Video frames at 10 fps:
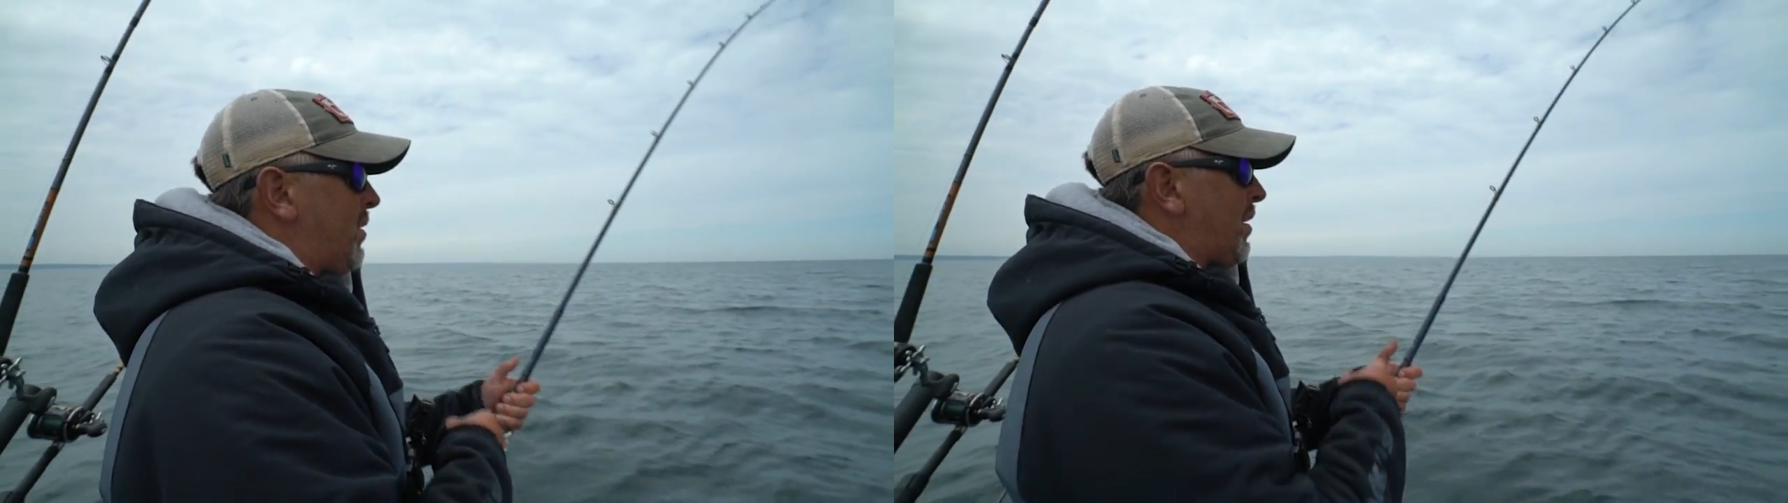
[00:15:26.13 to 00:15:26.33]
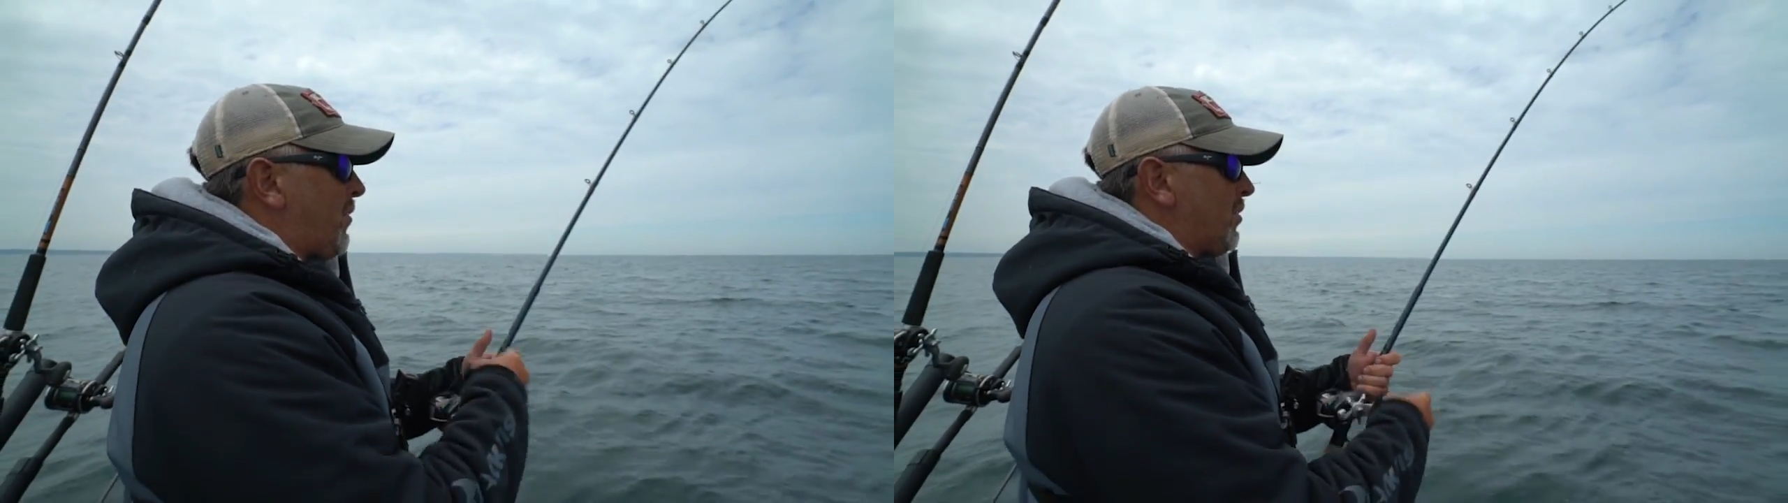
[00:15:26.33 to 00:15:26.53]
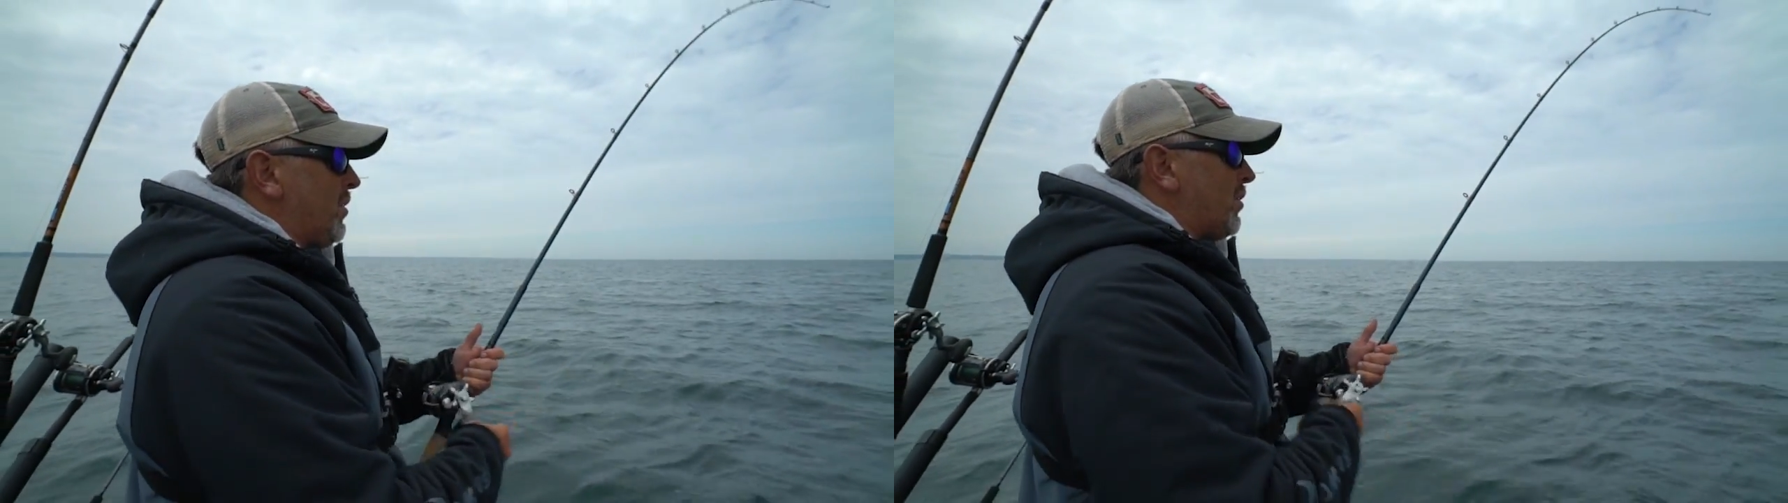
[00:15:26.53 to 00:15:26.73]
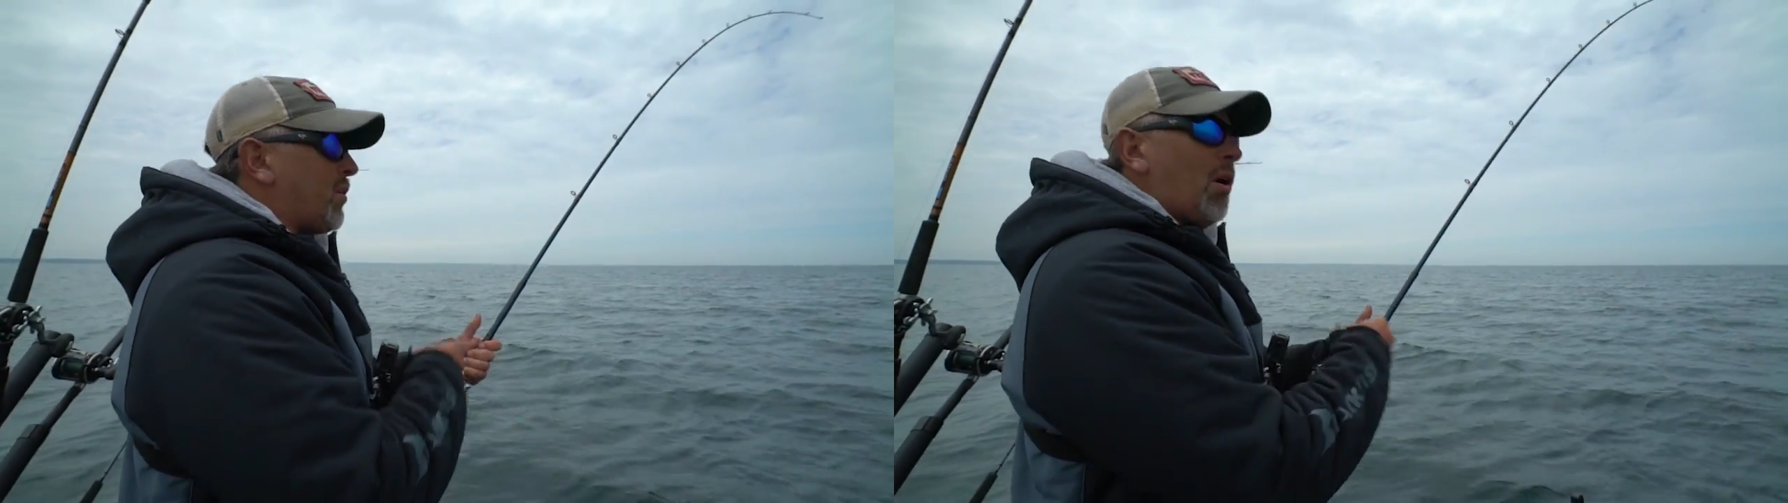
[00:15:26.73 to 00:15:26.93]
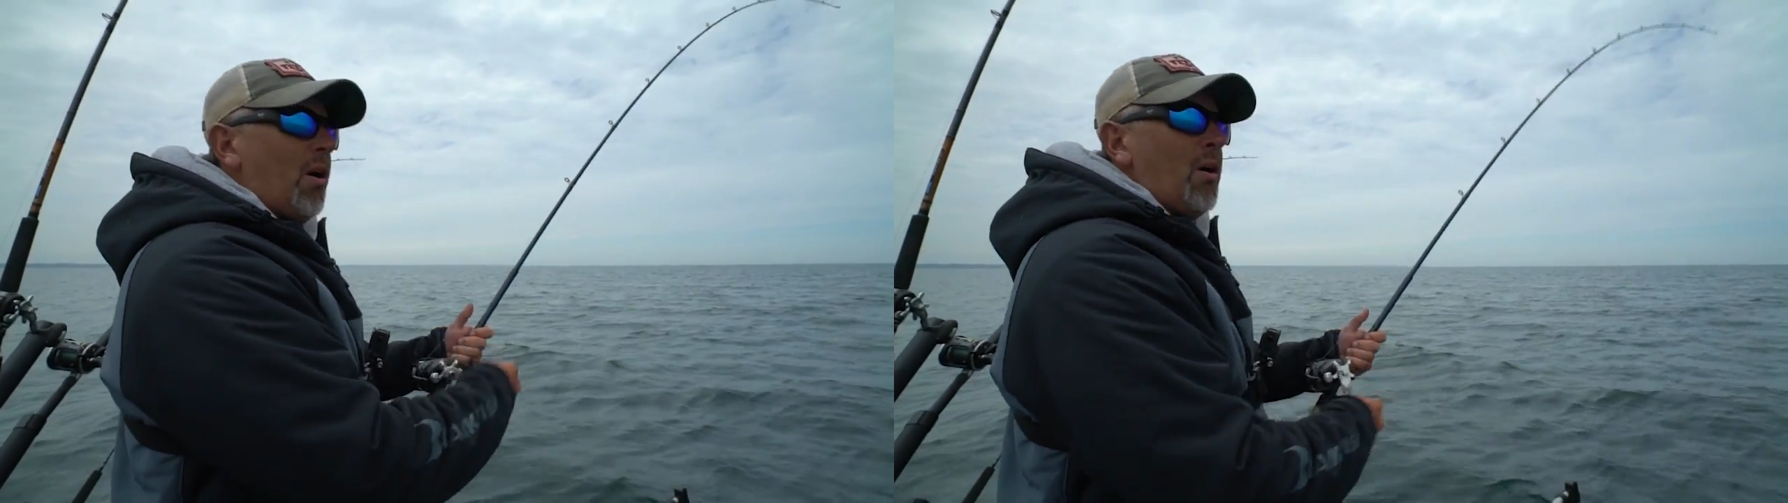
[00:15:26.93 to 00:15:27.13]
Another little
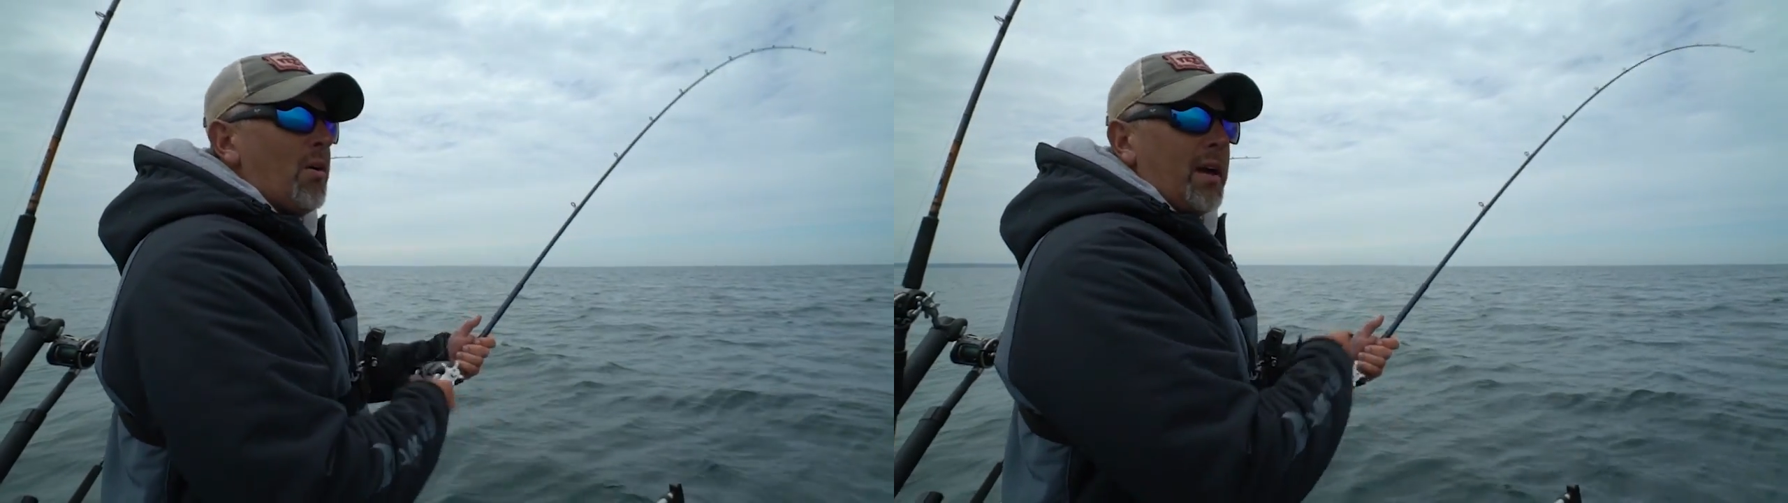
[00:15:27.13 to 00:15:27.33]
coho,